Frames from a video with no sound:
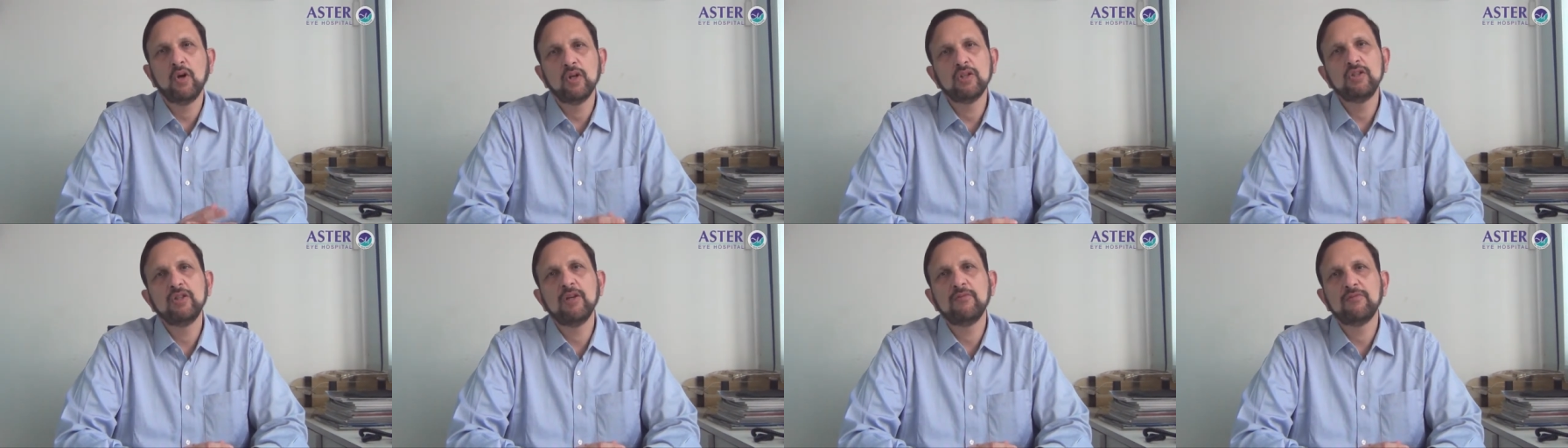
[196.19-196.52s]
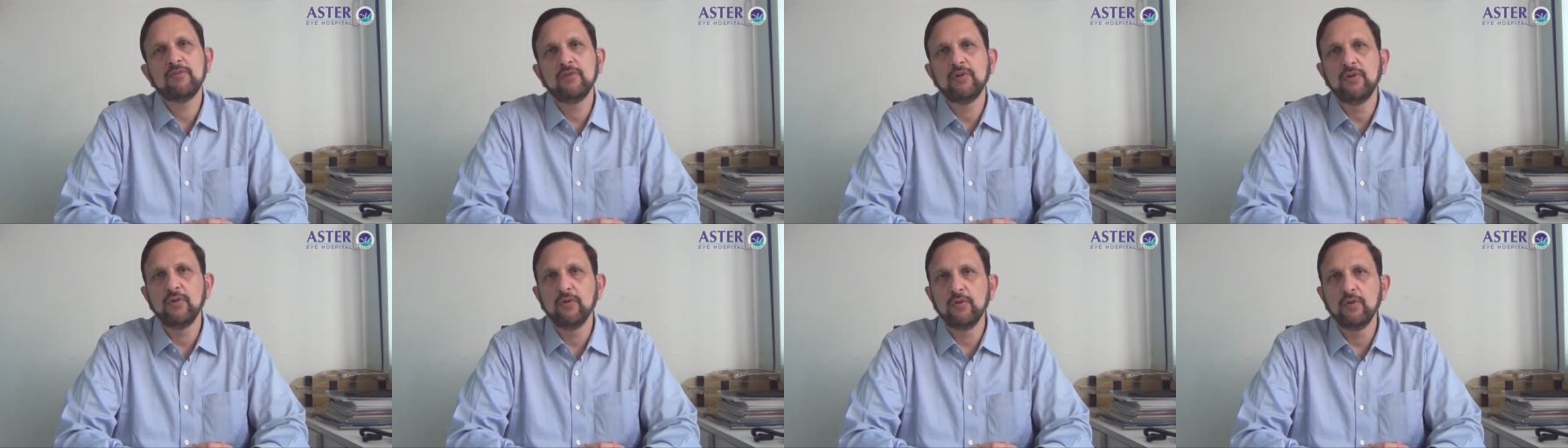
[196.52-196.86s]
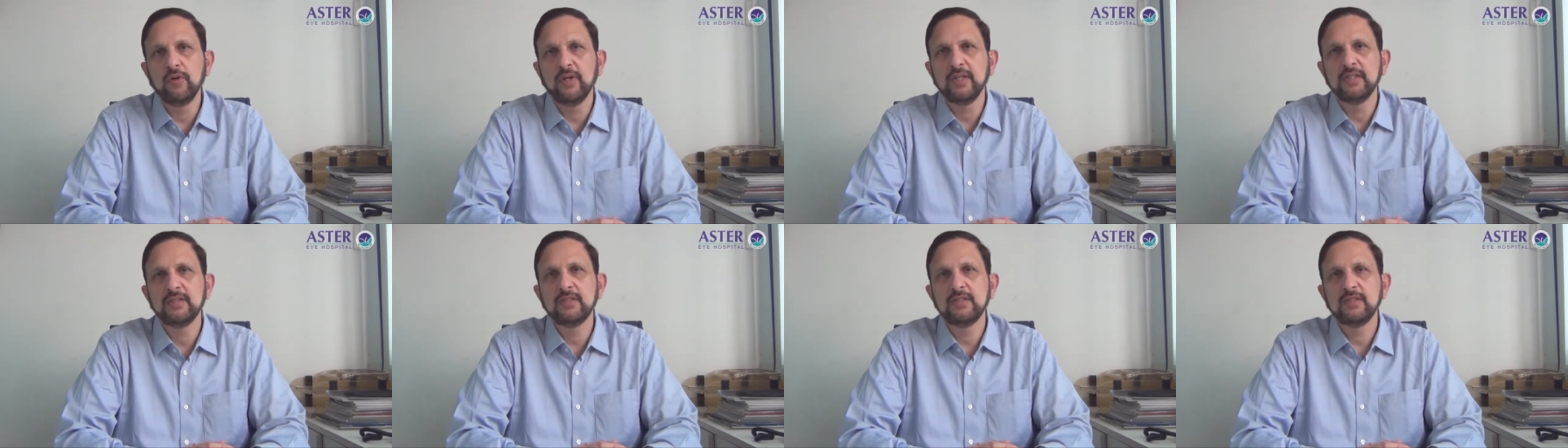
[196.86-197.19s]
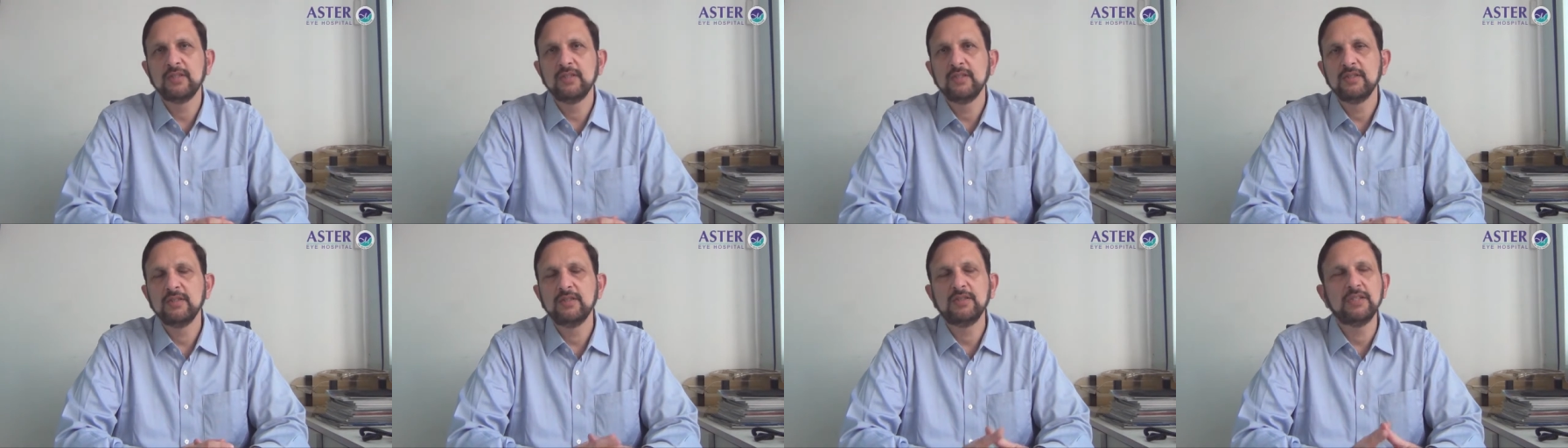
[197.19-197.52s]
all you have to do
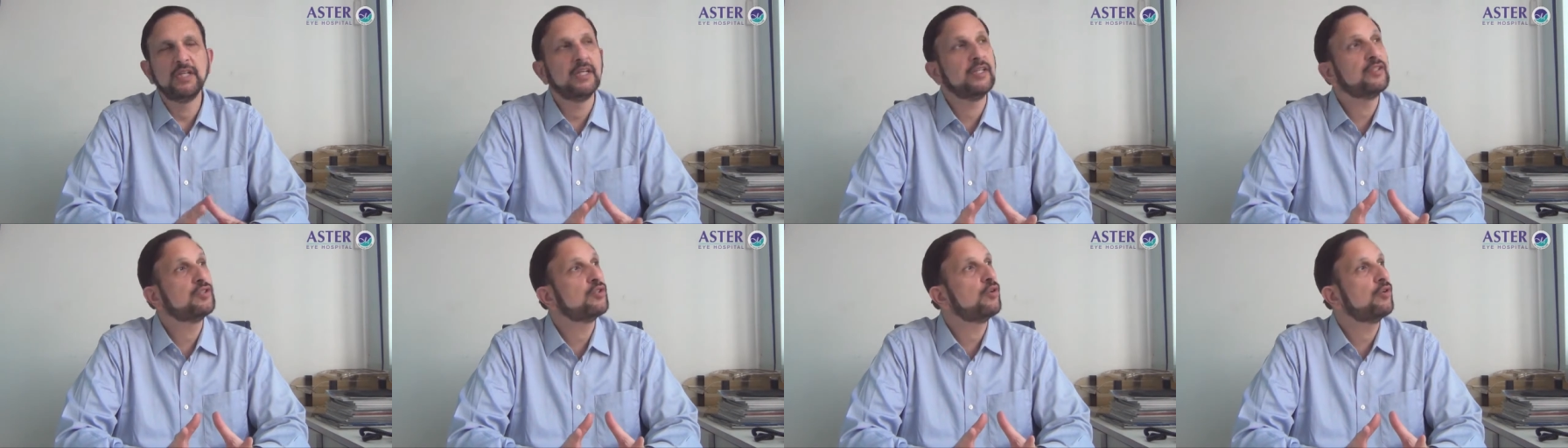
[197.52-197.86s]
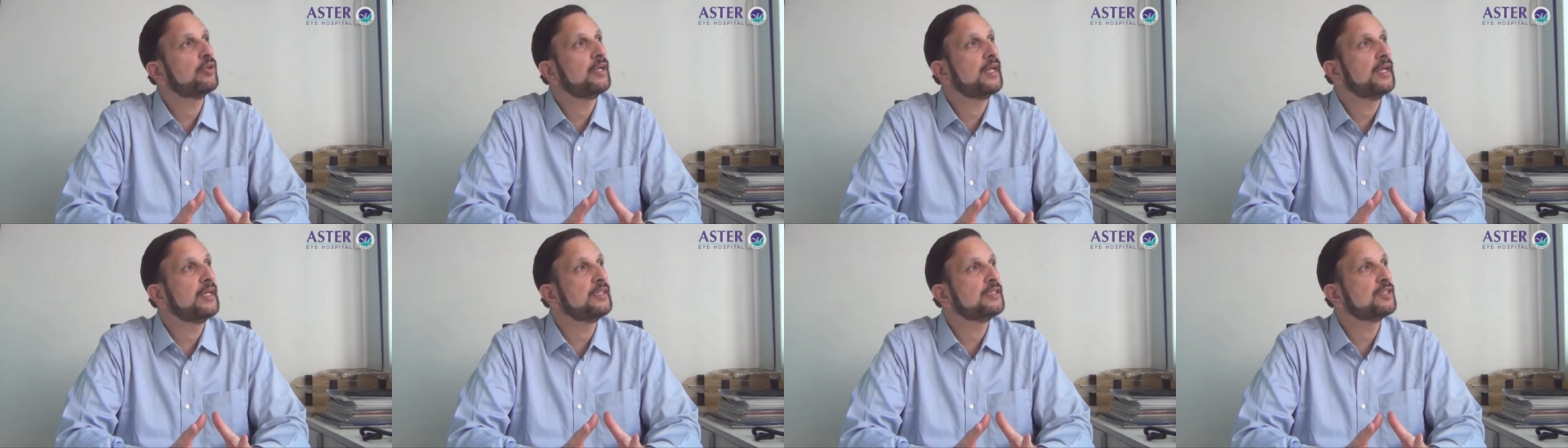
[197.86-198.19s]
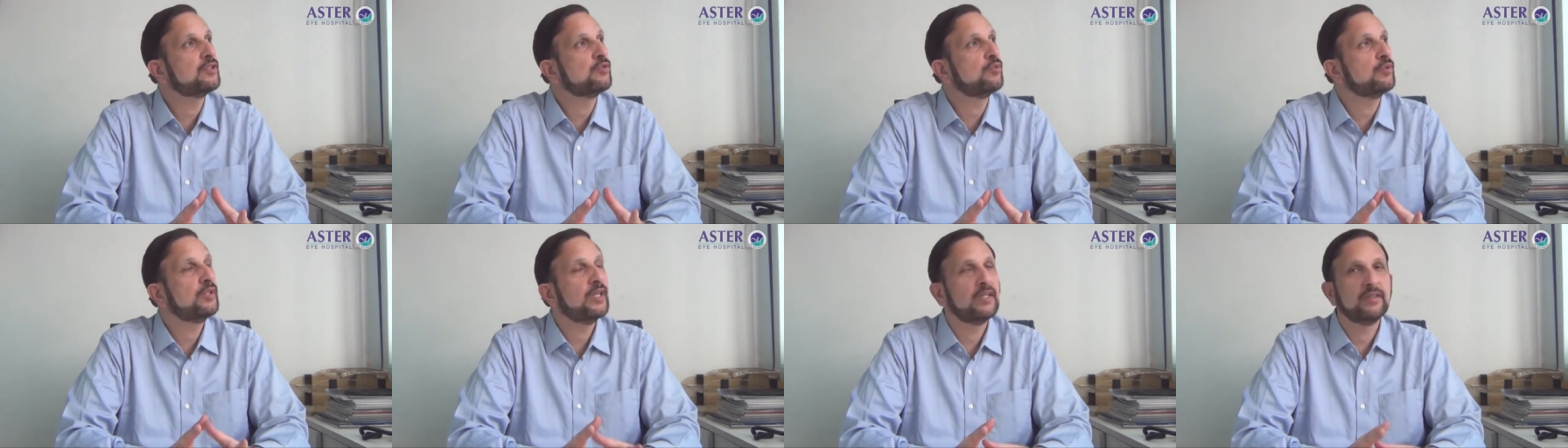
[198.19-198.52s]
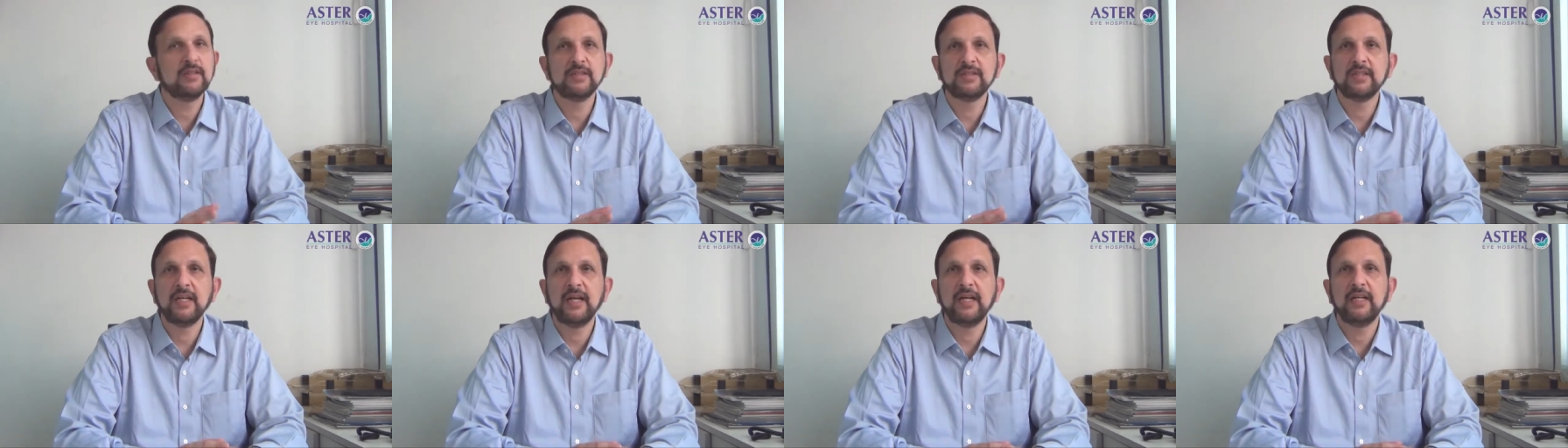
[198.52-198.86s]
is change your gaze to the
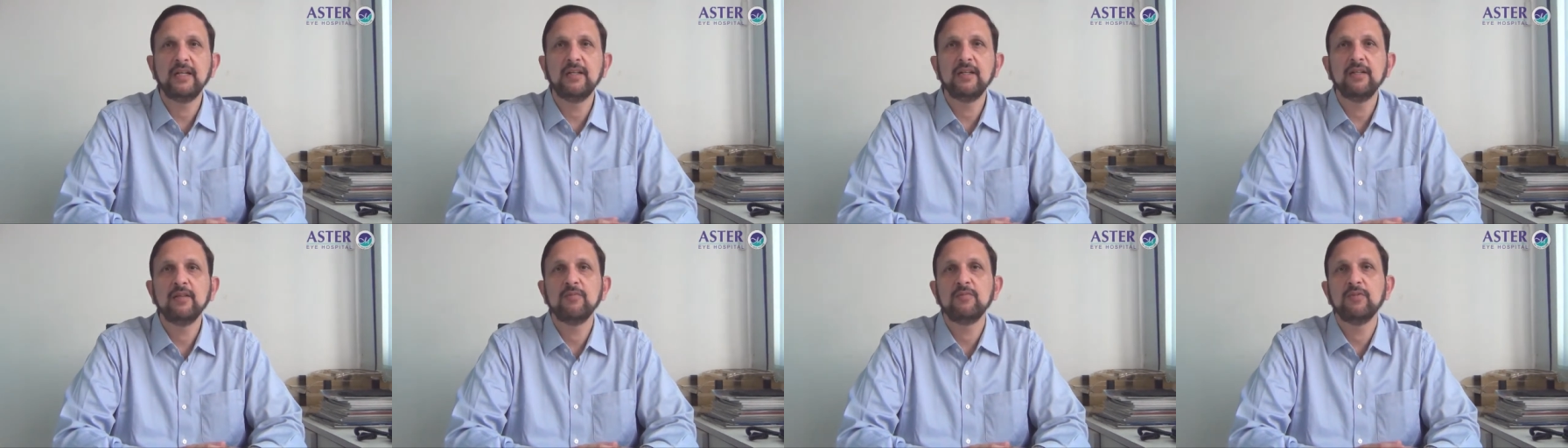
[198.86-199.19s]
other side